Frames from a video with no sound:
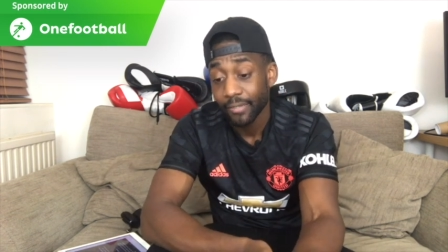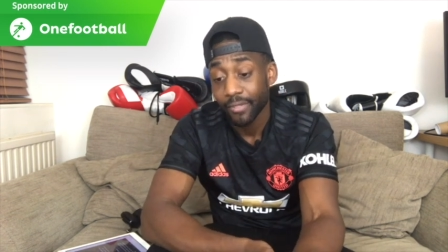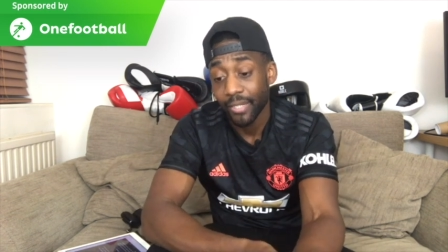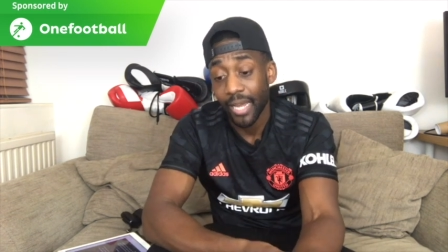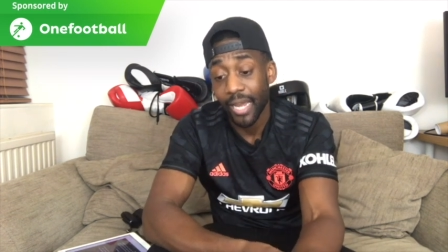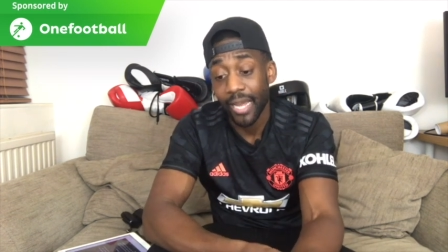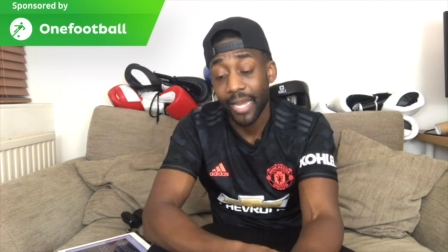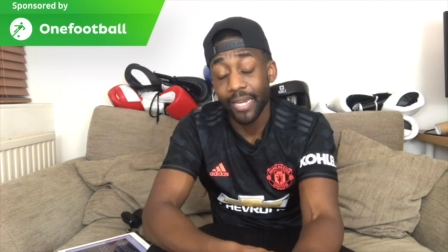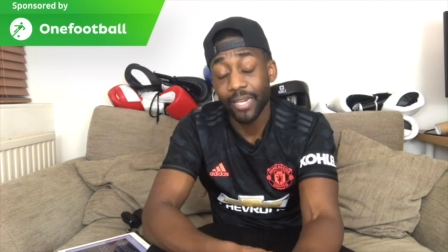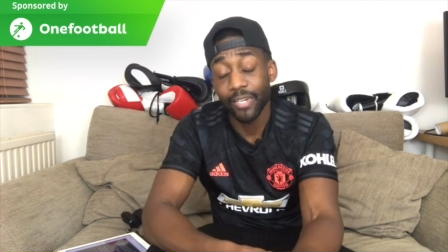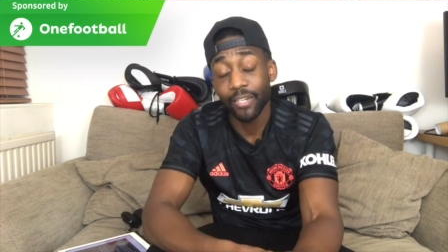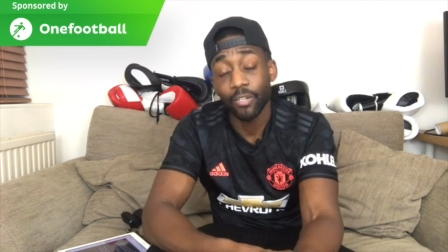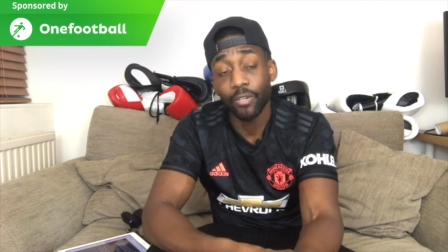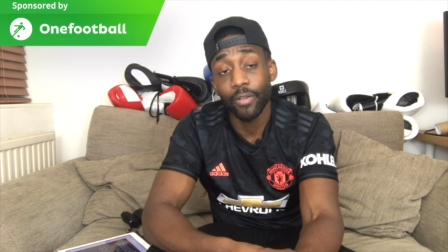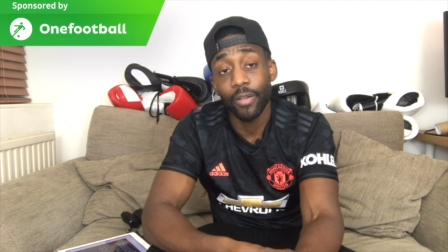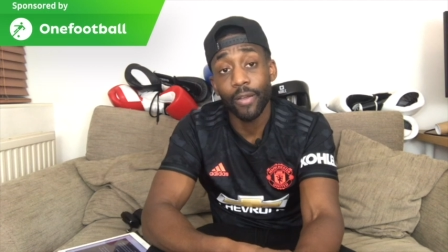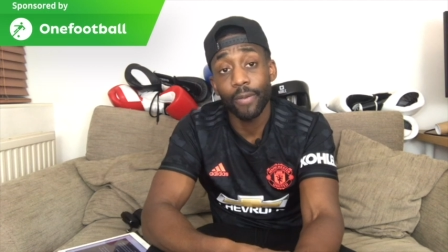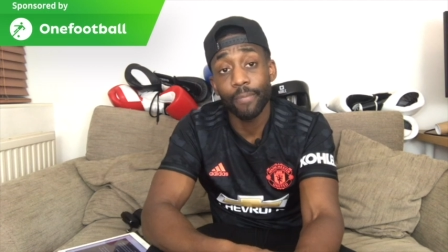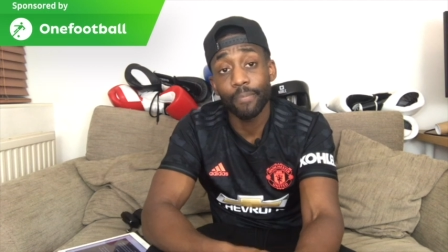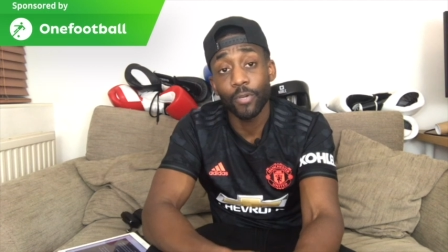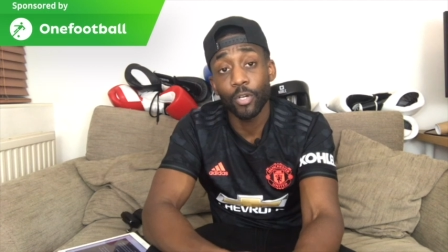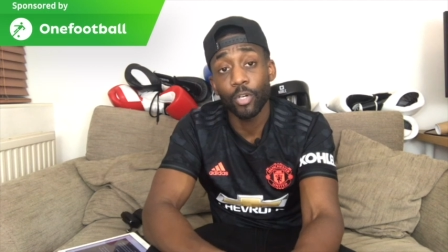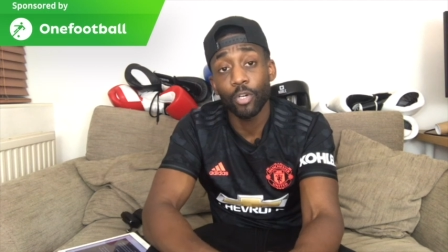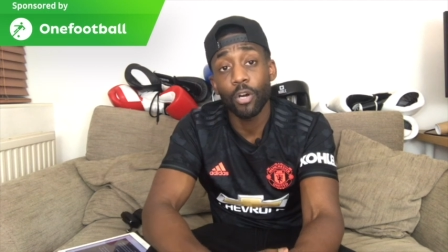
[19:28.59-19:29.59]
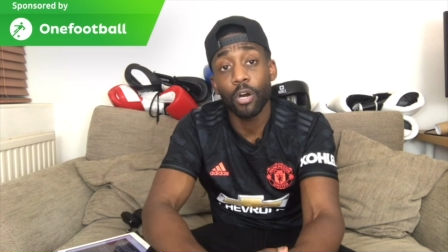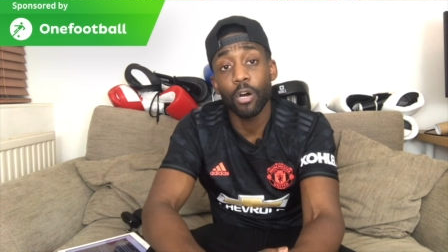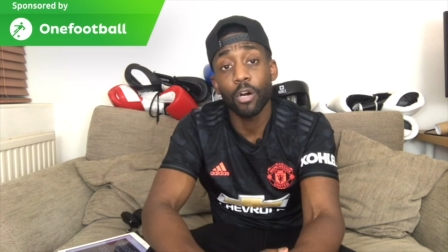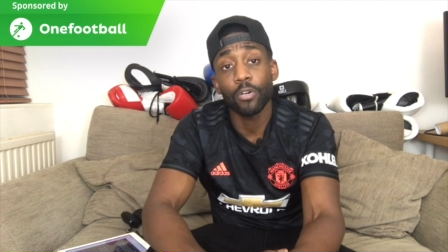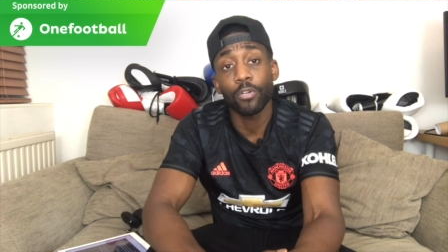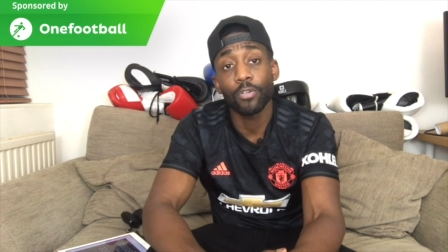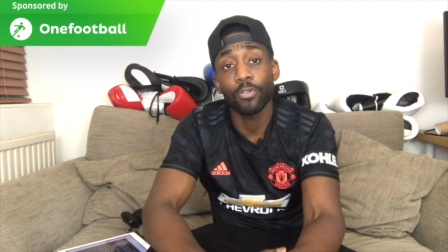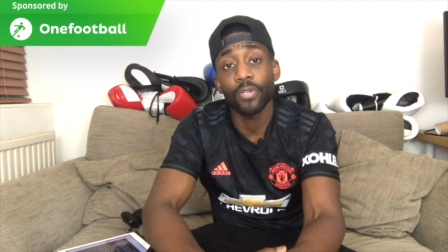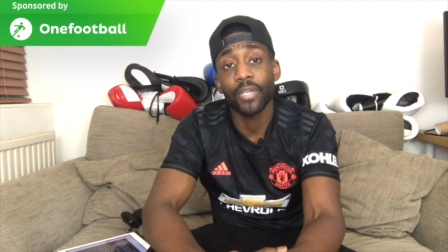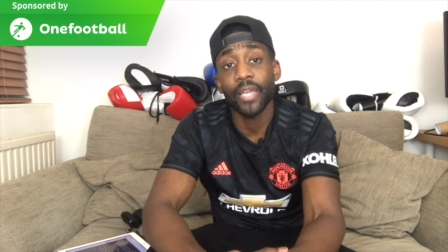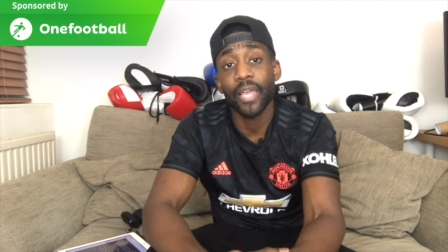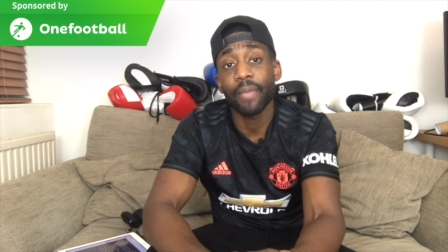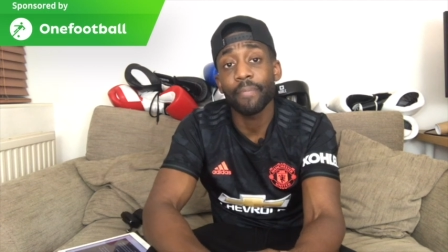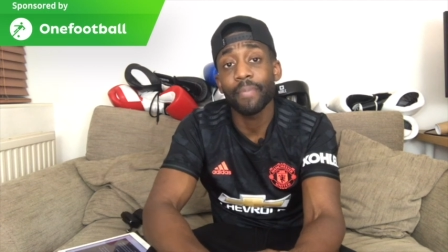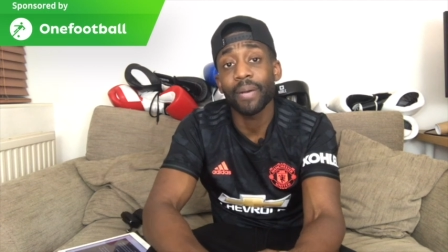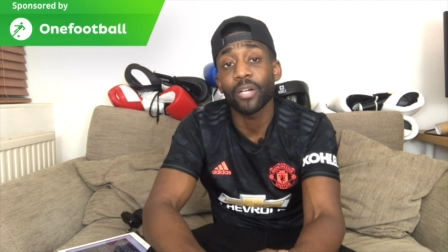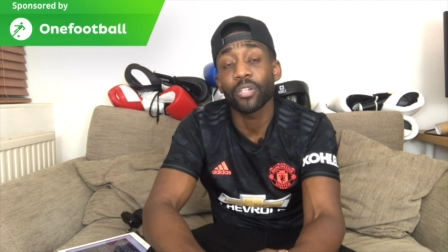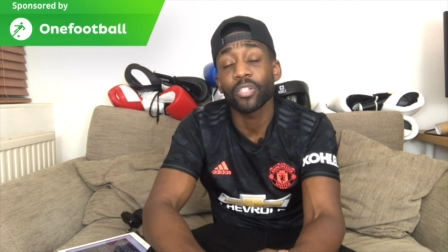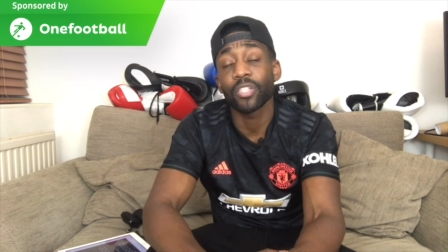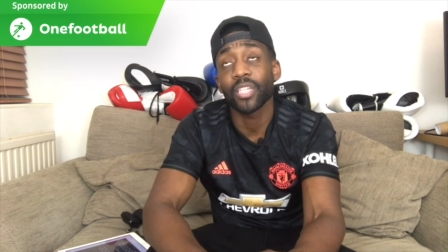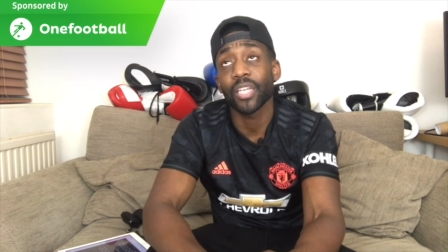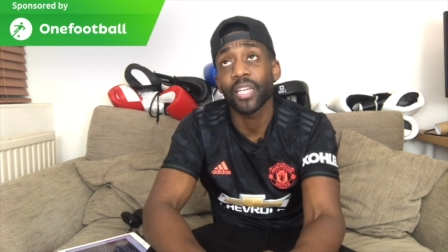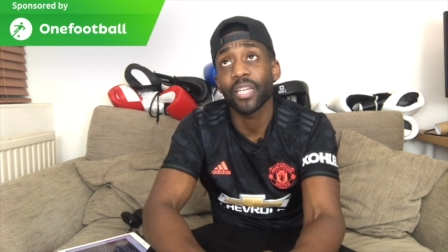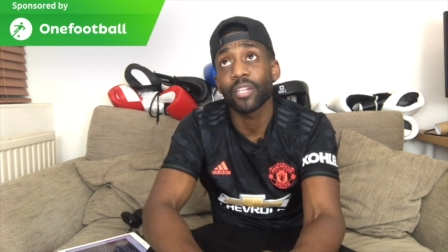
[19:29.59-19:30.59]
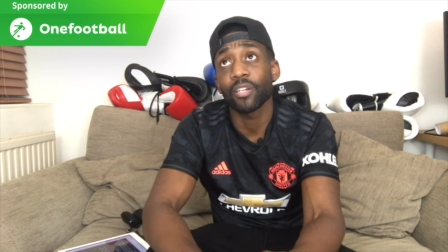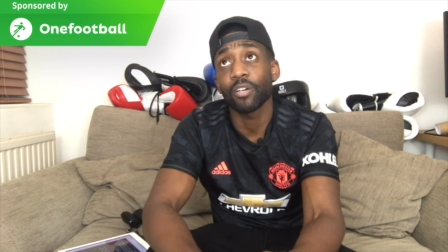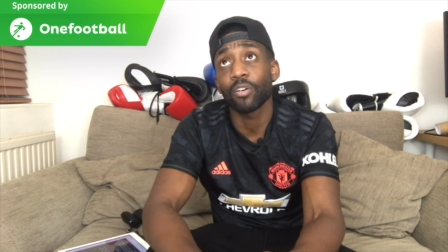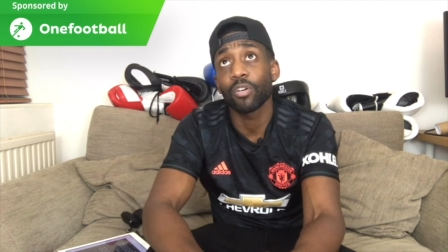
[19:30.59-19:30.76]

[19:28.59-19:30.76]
And um, Lukaku came out saying that